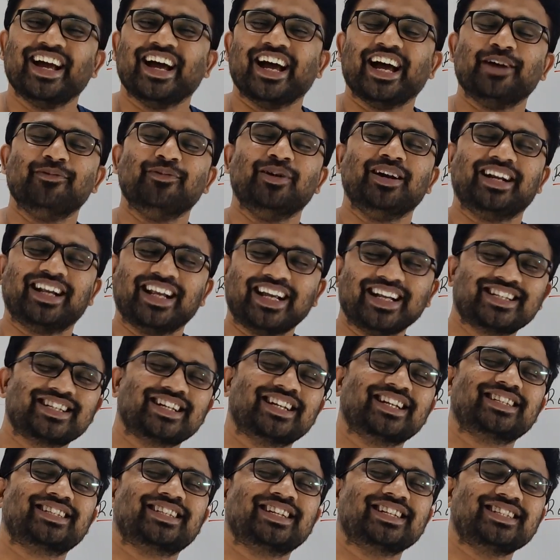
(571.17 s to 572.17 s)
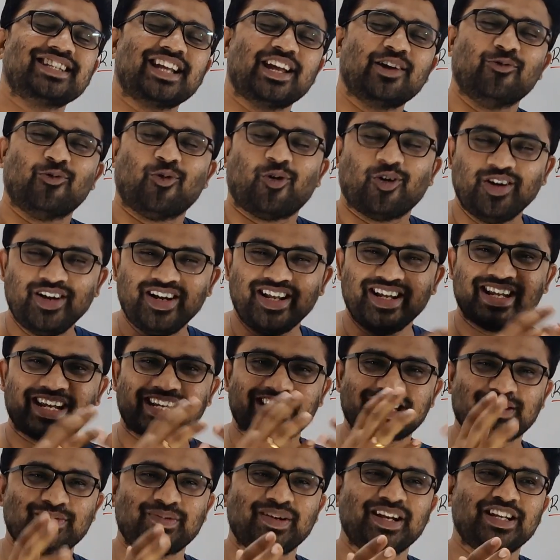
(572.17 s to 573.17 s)
I'm a teacher just I want to
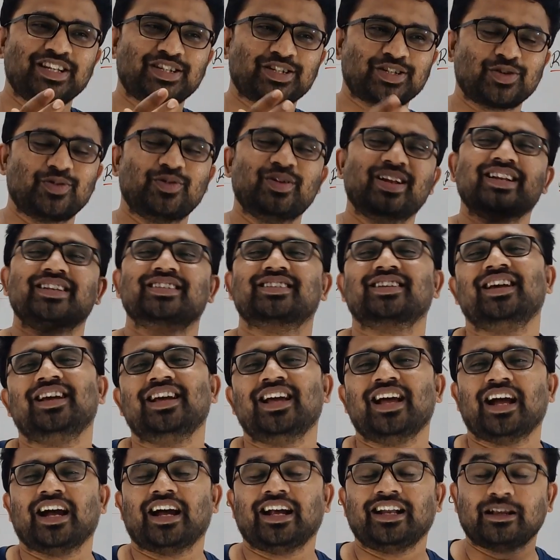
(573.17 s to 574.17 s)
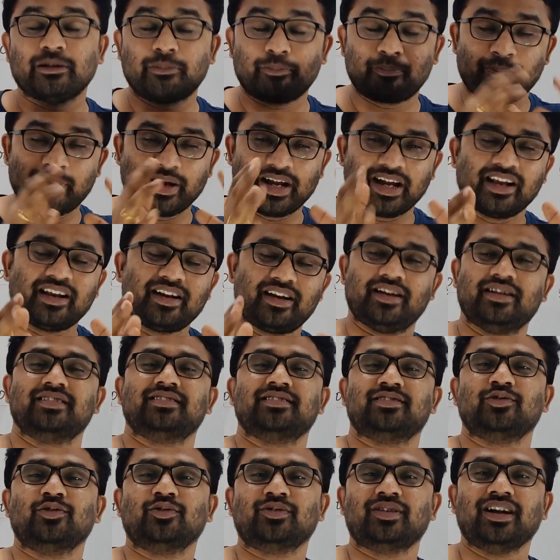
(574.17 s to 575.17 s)
explain students and the parents
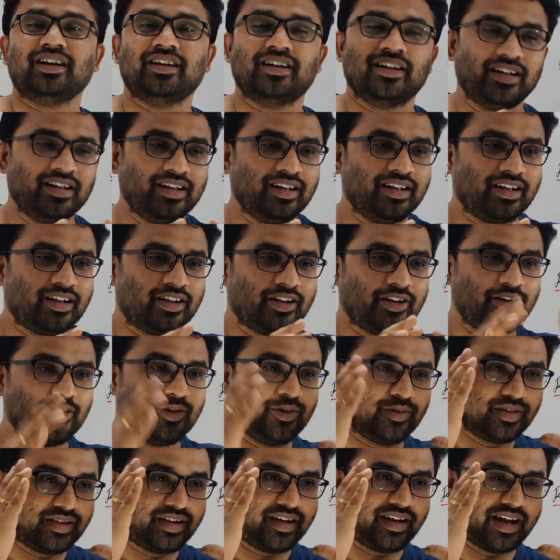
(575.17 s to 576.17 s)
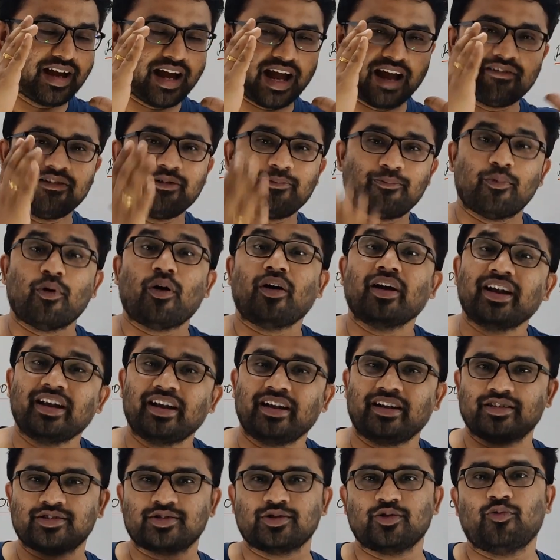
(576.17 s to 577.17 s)
so that you know they have a
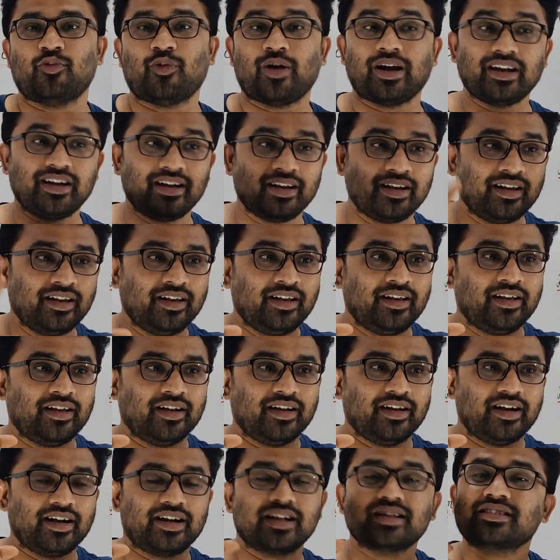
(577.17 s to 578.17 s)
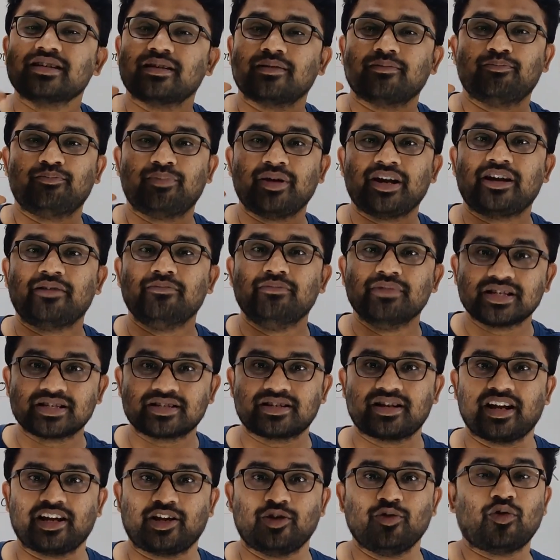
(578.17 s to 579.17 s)
point so why it is a big
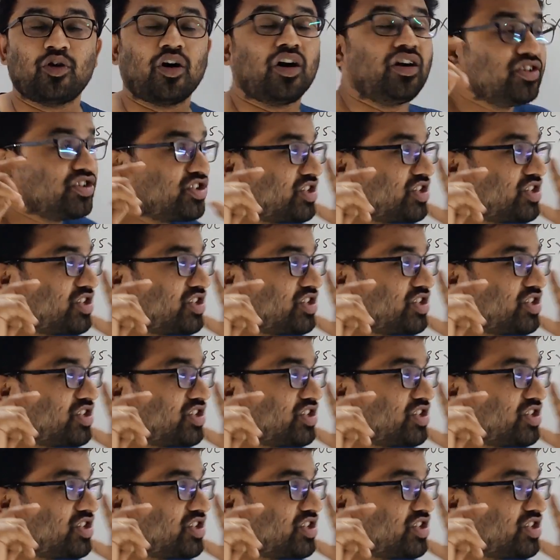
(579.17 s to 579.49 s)
mistake you can't